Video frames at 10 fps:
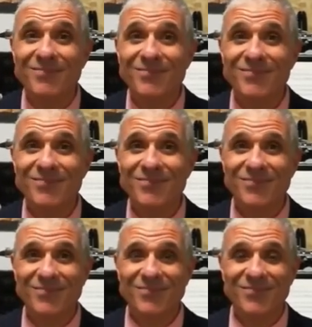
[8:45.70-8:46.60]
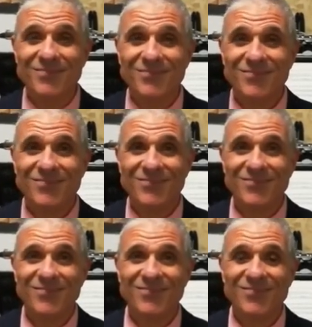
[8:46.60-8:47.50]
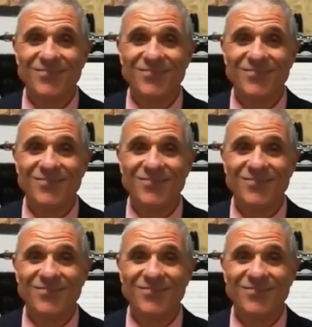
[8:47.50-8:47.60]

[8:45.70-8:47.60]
(silence)